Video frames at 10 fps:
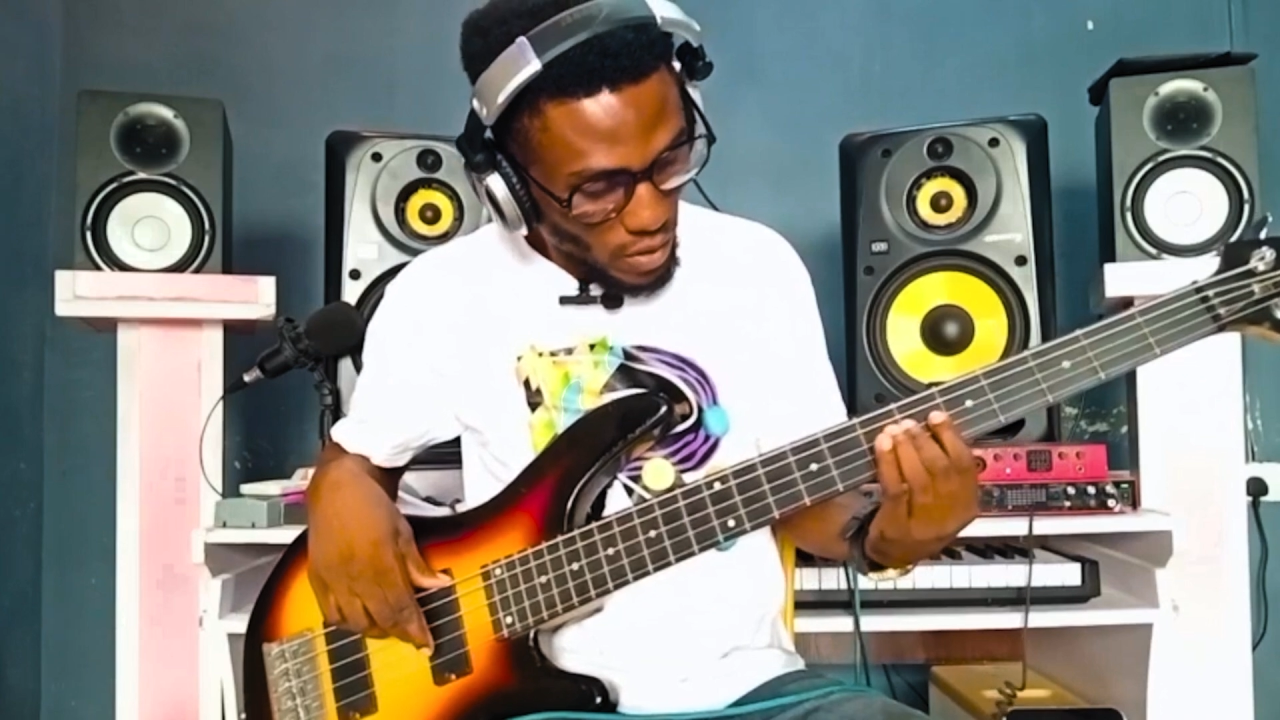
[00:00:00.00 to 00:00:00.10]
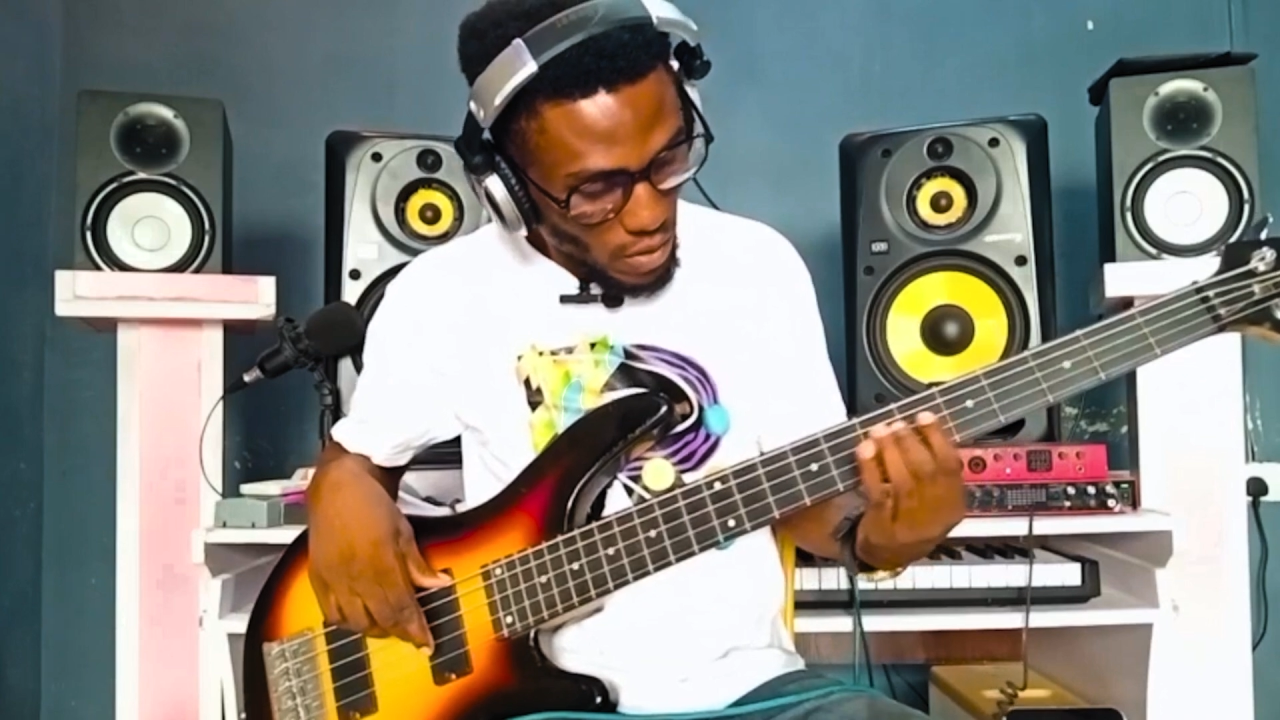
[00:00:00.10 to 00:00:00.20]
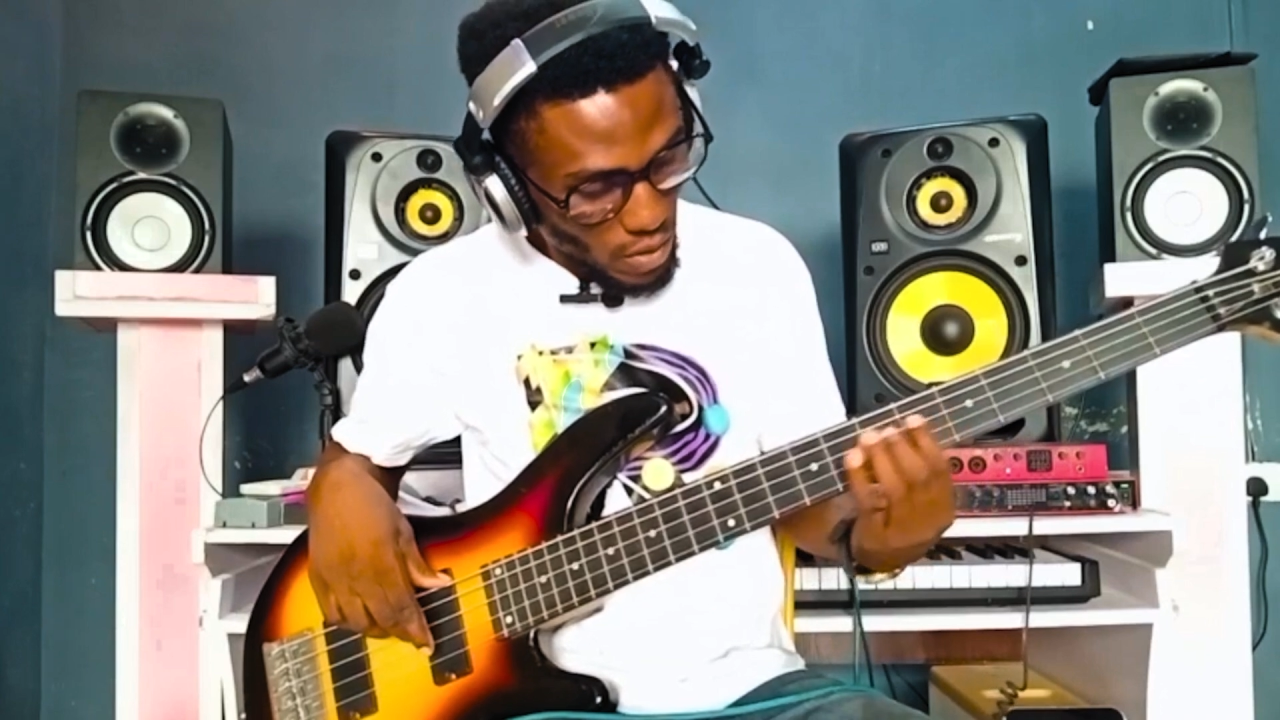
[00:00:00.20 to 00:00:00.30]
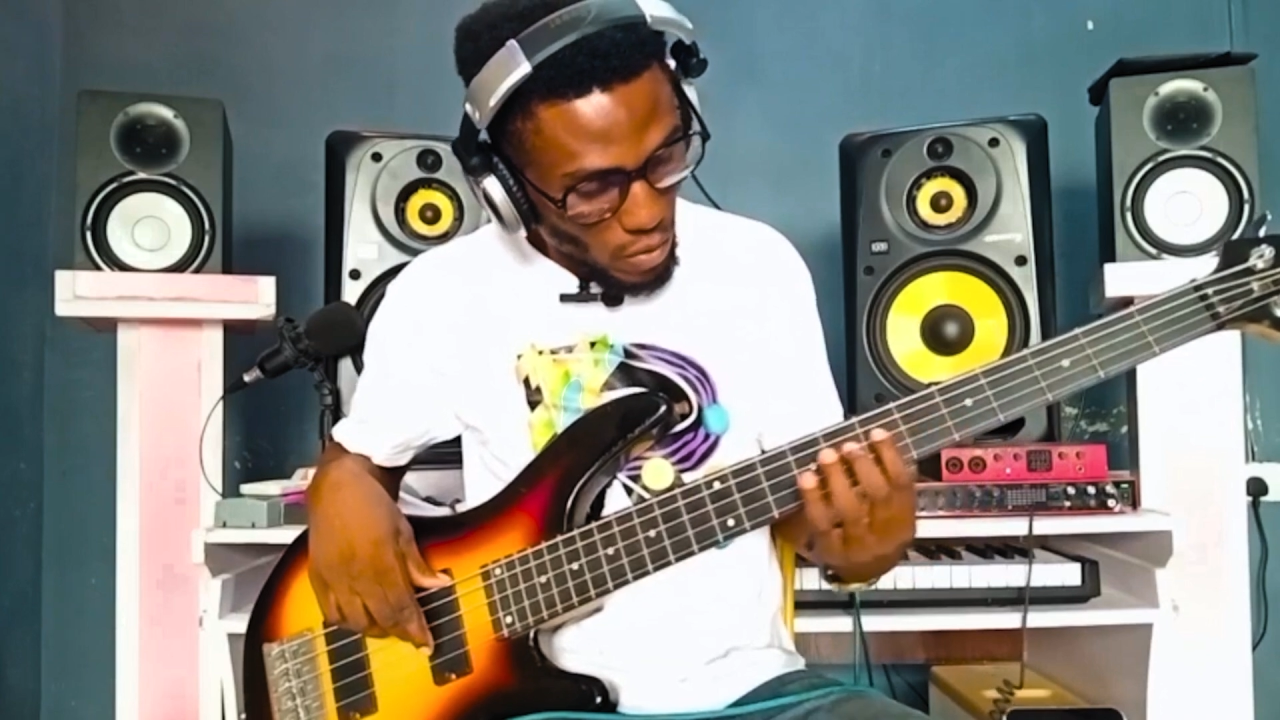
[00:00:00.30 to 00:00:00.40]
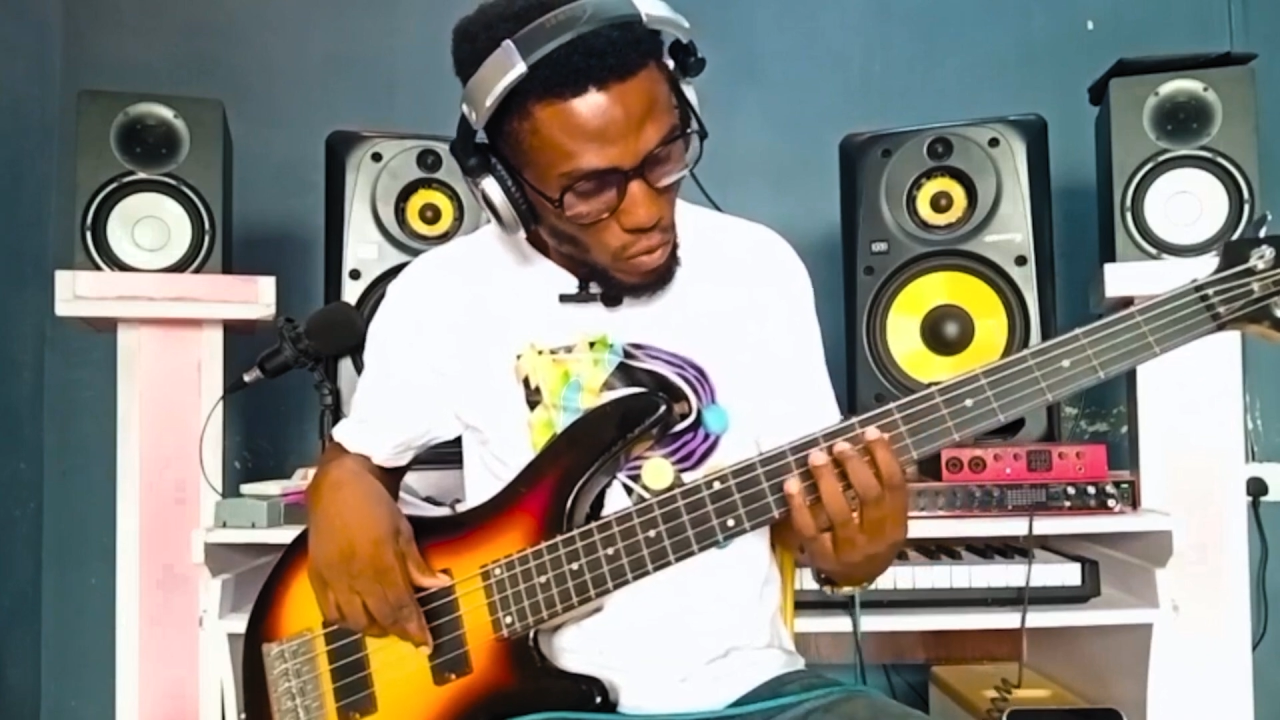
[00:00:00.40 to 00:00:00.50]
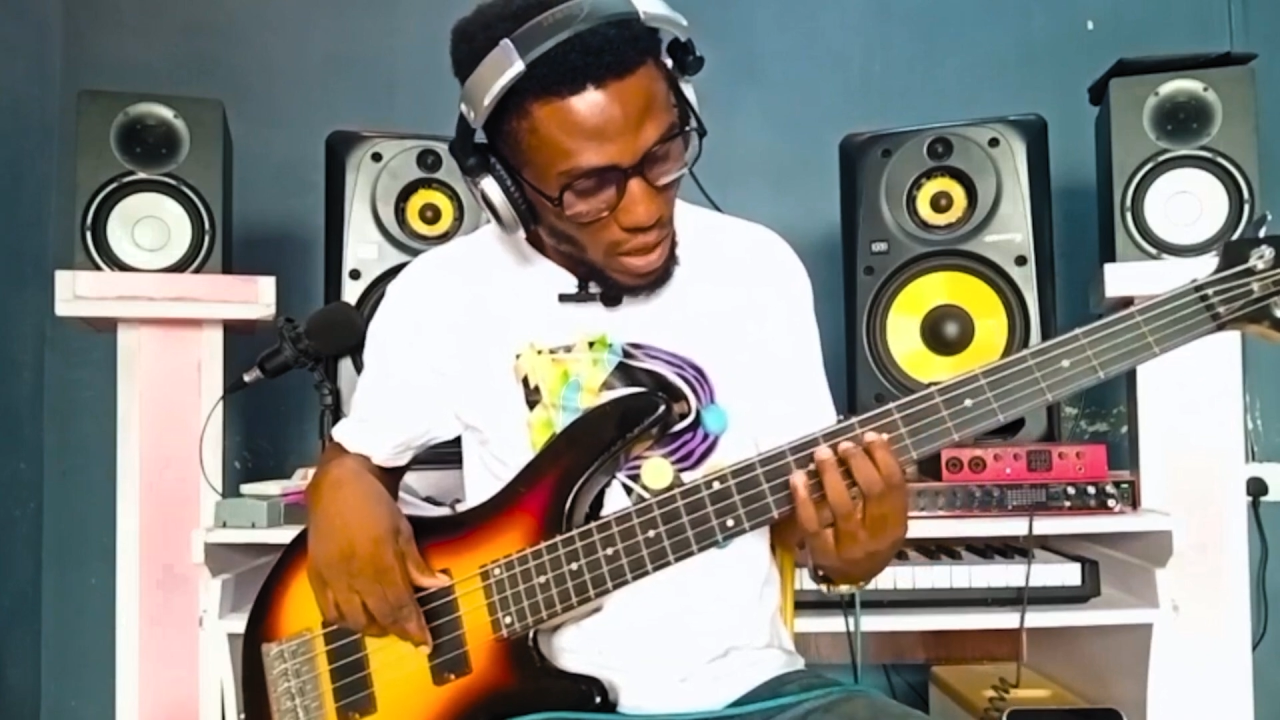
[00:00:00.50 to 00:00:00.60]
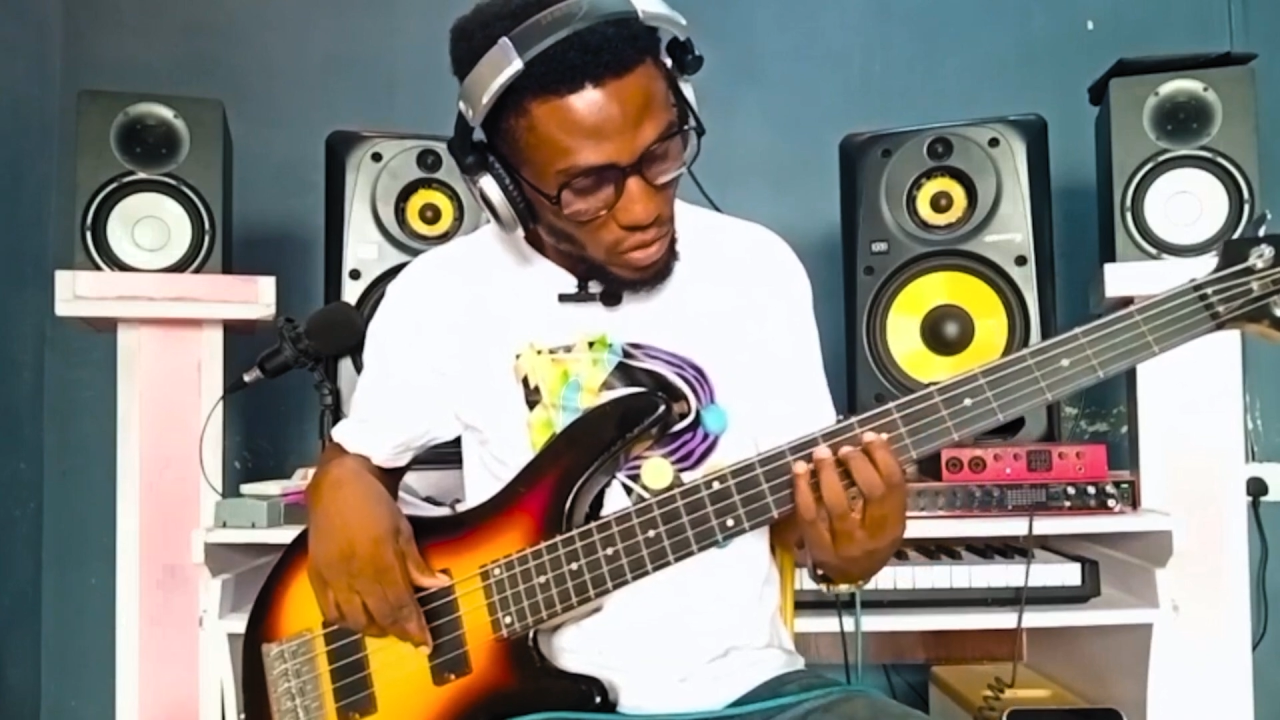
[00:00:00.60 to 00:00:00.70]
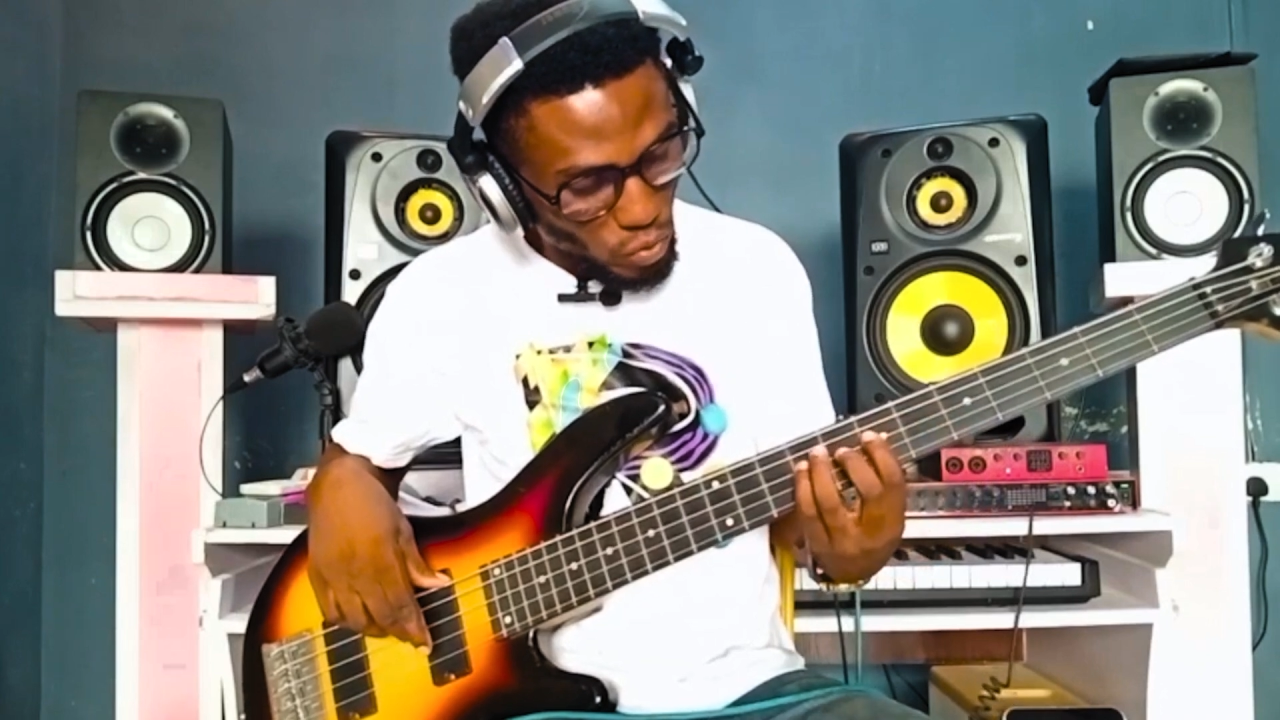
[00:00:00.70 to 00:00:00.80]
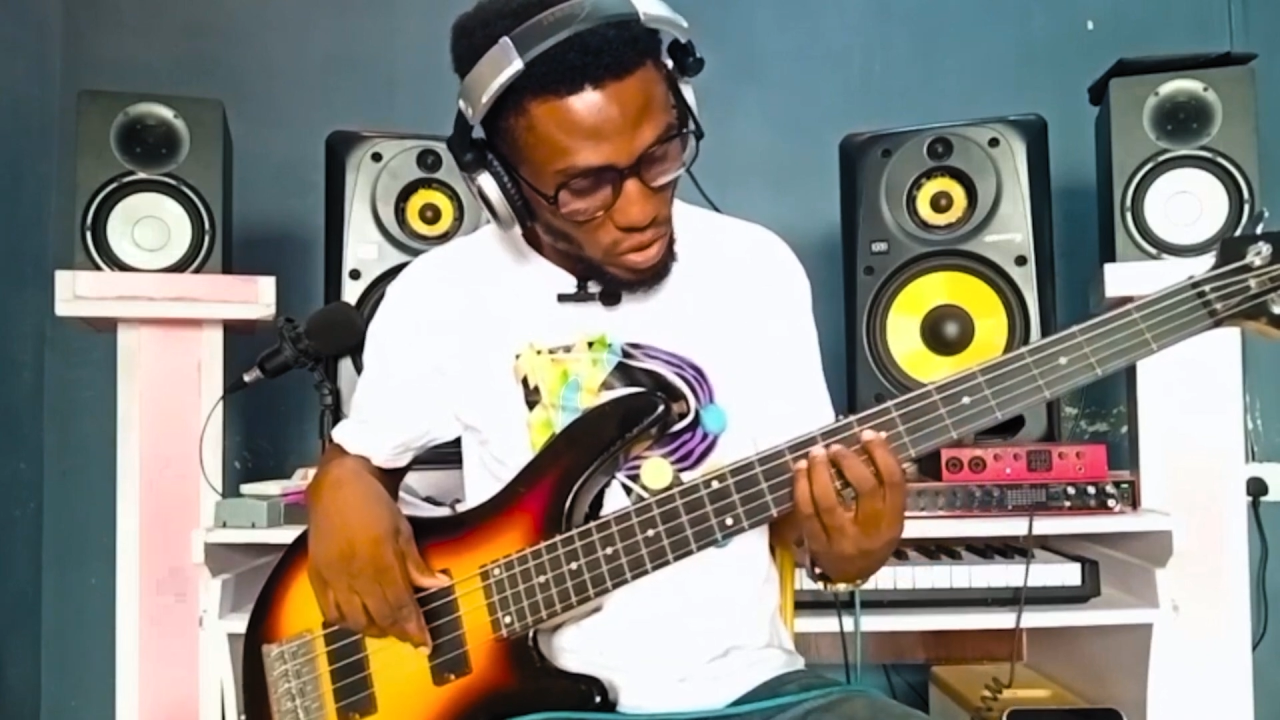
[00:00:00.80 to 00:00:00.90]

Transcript: Look at this, you see a